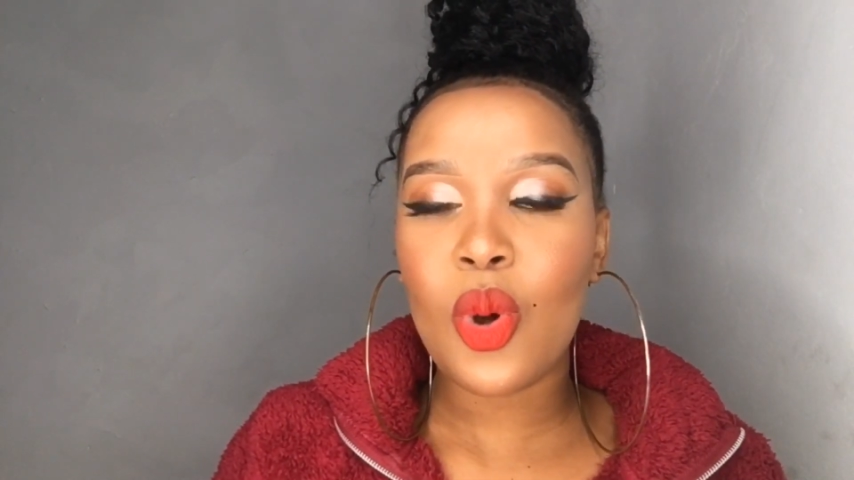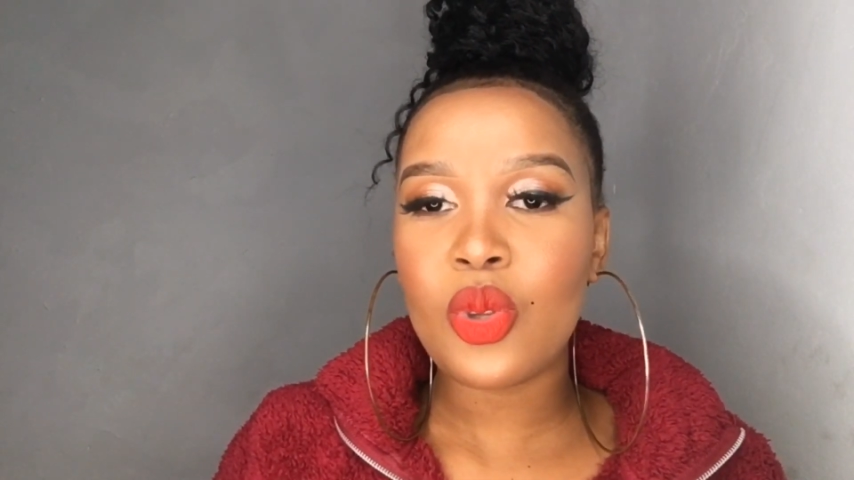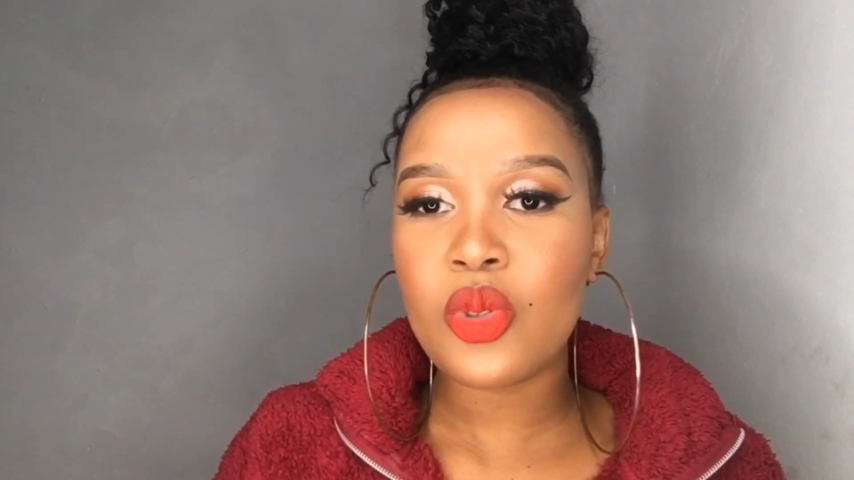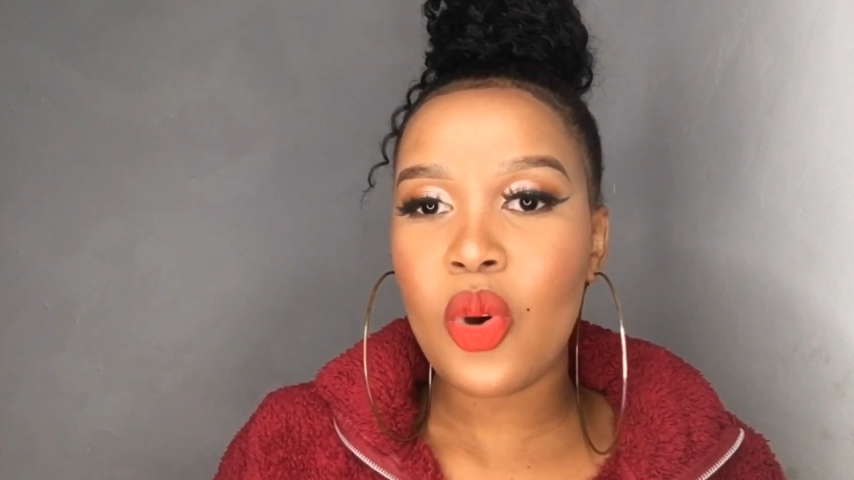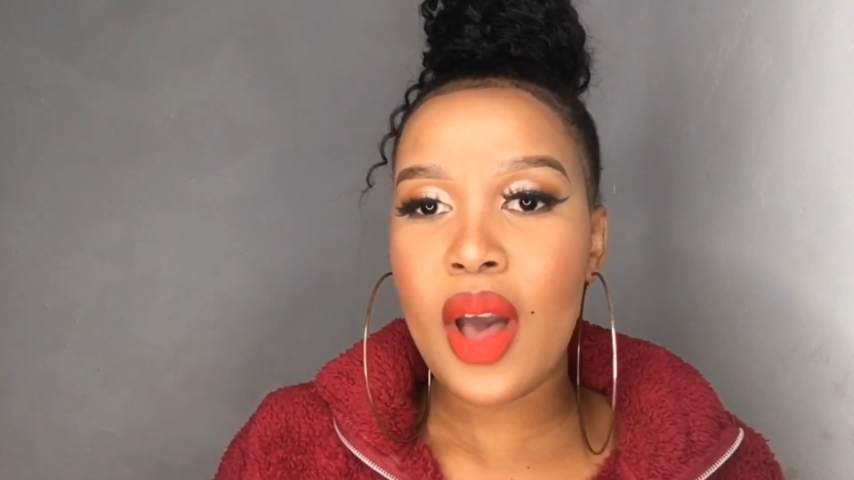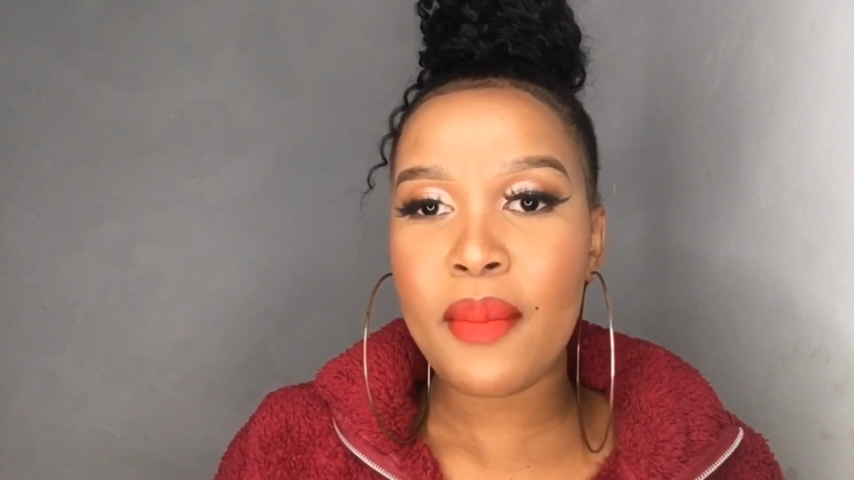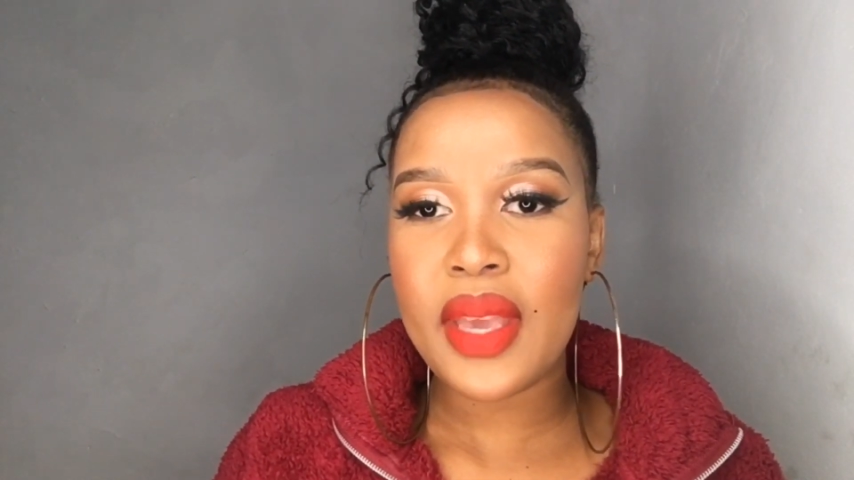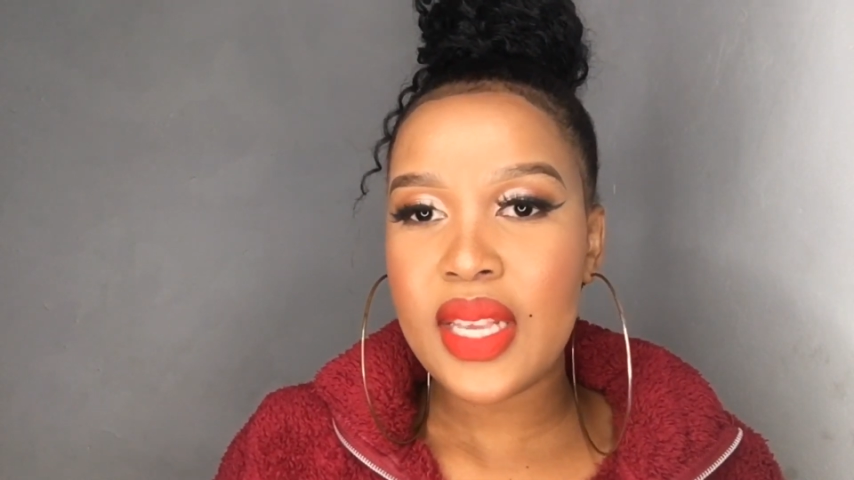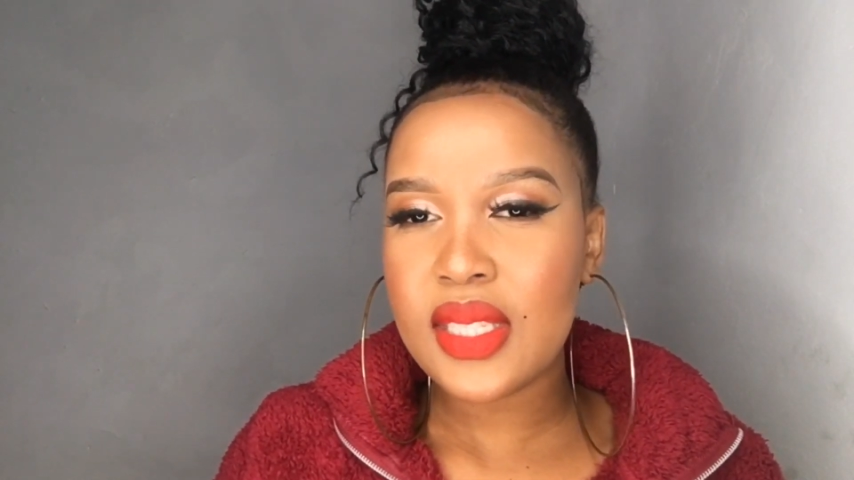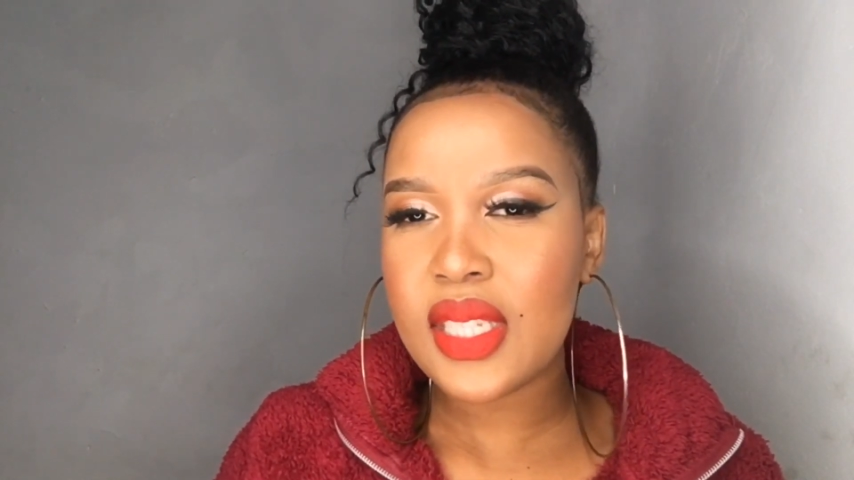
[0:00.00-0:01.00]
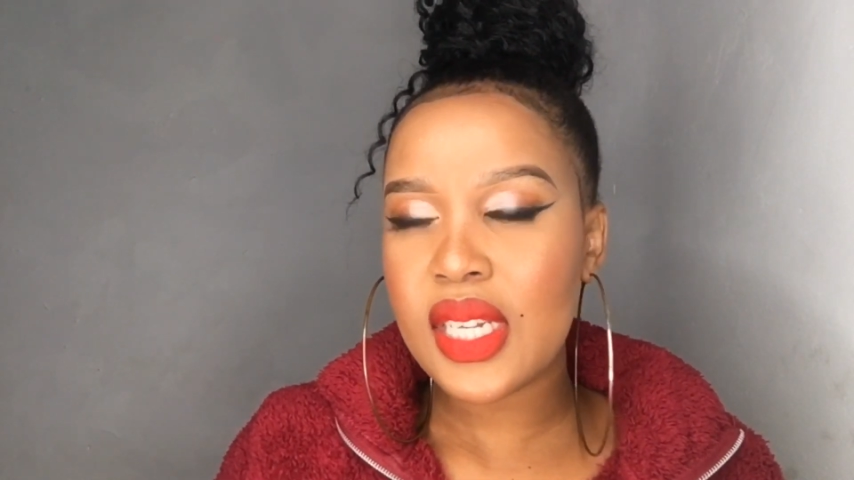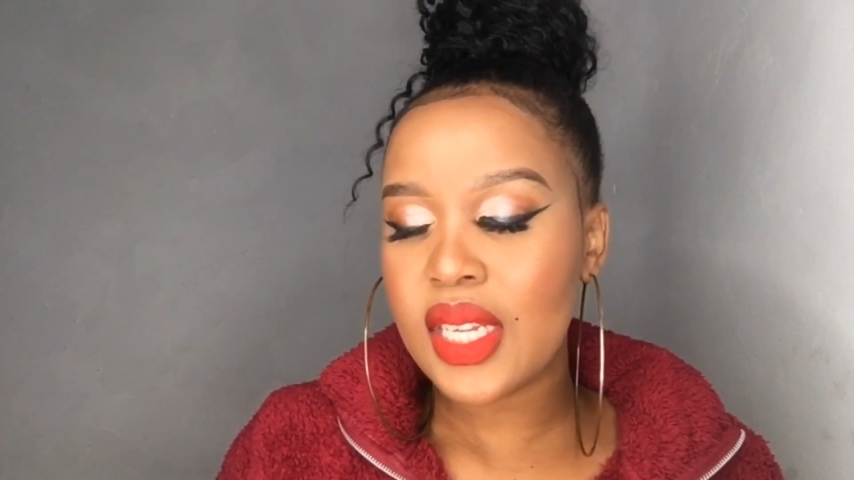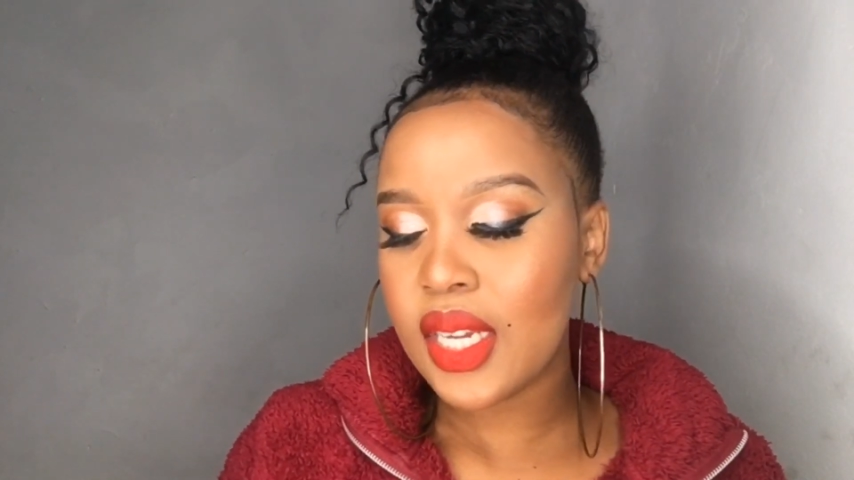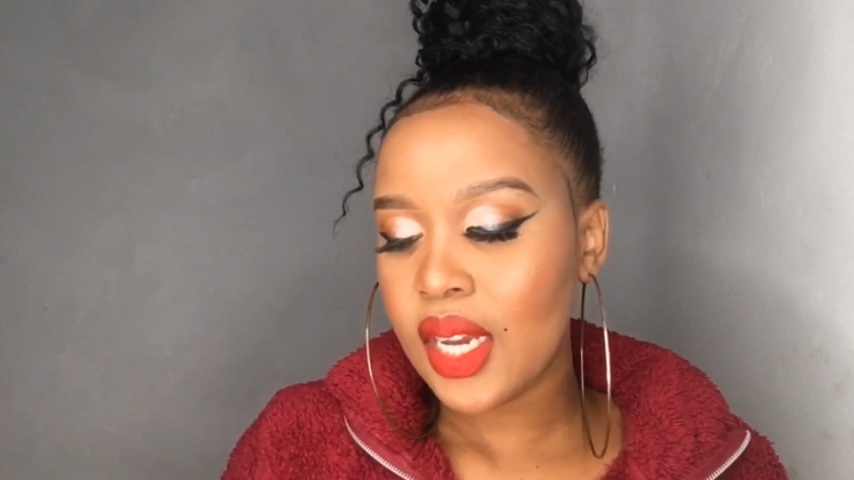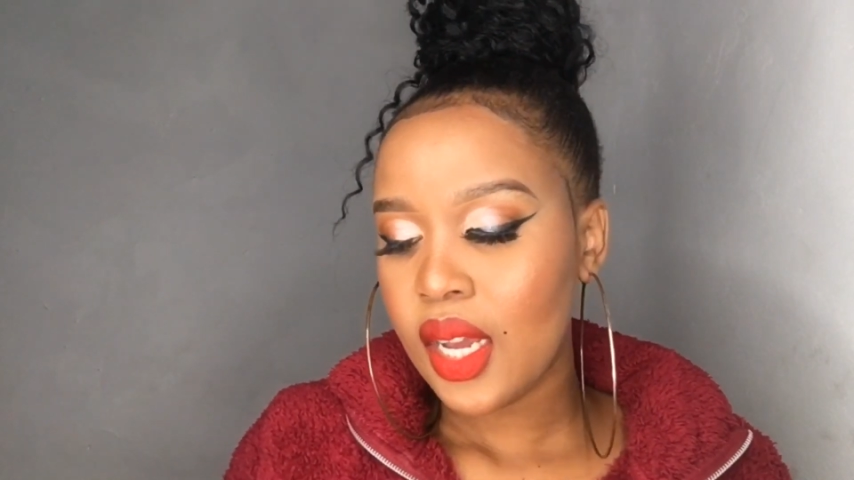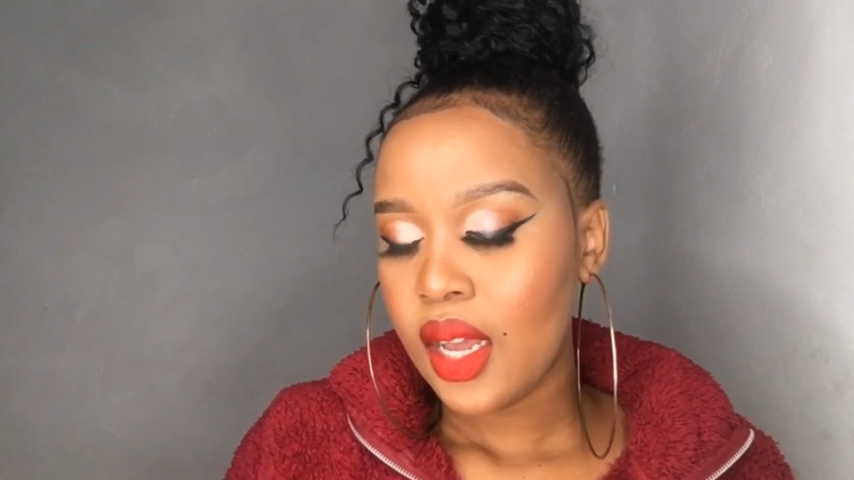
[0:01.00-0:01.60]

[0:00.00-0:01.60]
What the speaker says: also amazing.